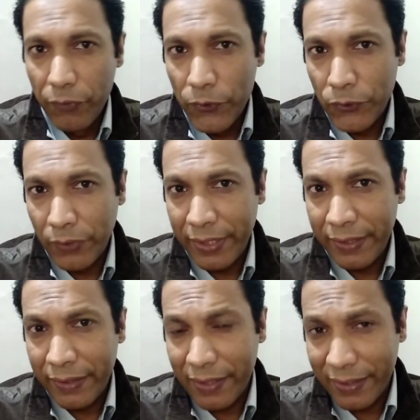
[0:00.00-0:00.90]
news
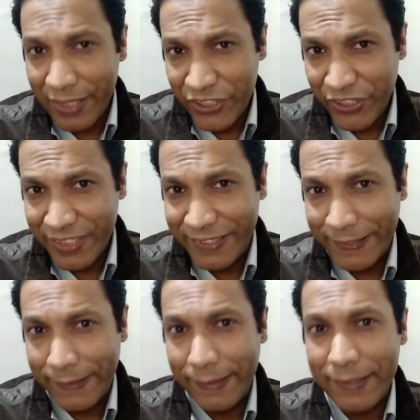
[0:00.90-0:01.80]
today, a Russian
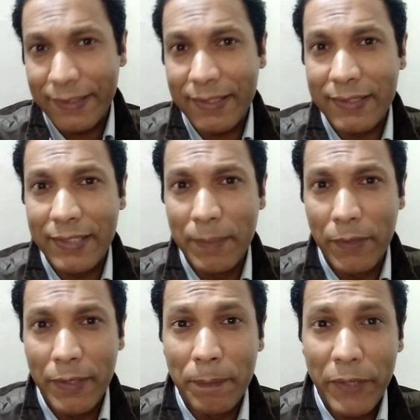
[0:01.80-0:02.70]
journalist,
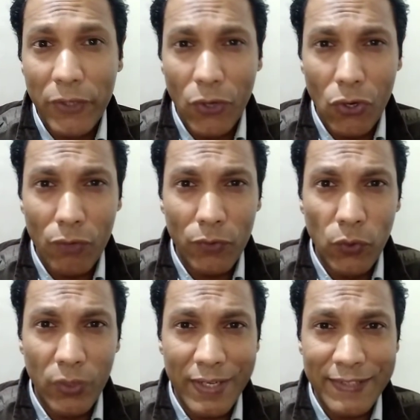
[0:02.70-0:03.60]
Semen Pegov,
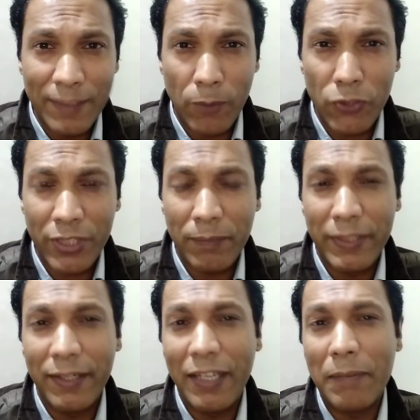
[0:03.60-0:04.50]
who runs a project
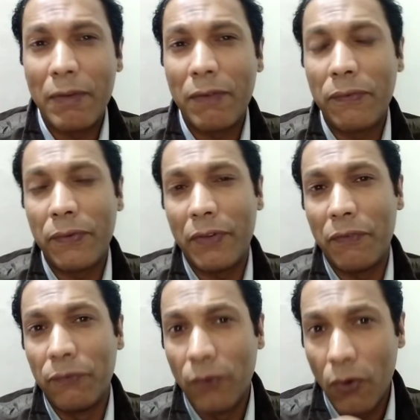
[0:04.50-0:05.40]
by the name of
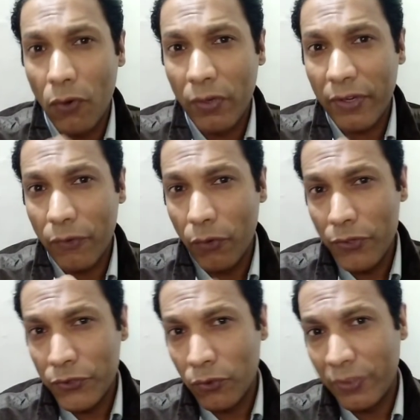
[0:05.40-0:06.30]
War
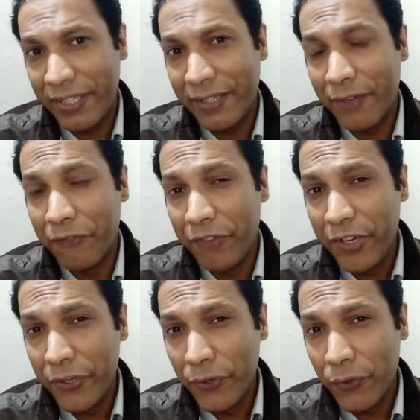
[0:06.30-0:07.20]
Gonzo, did a
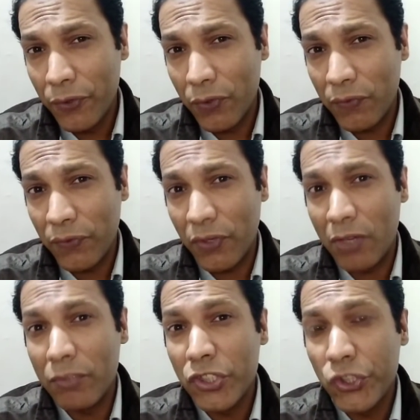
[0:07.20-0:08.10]
video
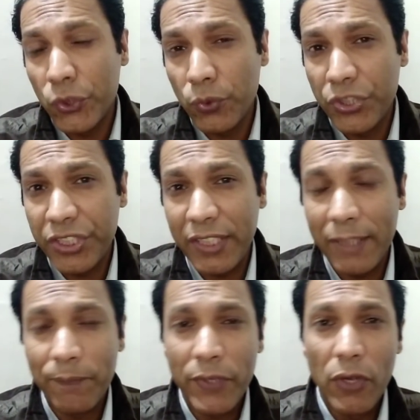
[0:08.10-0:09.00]
from
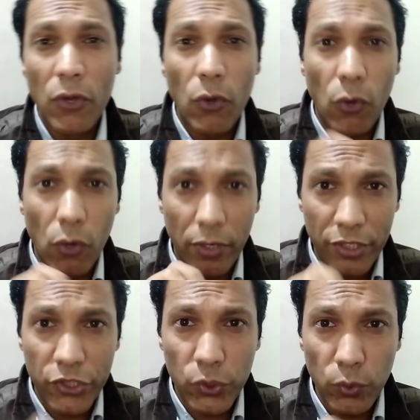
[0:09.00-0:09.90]
Shushi or
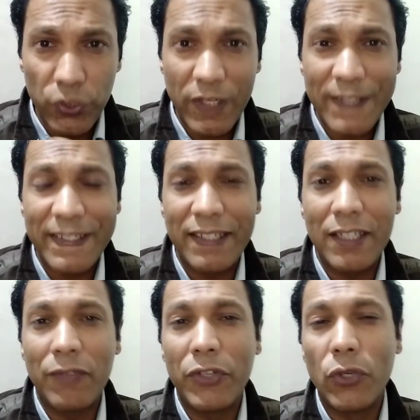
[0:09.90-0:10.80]
Shusha
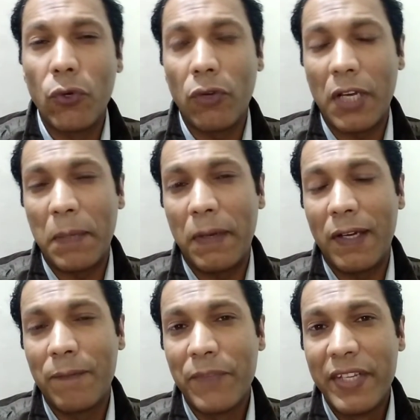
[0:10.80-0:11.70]
city of Nagorno Karabakh.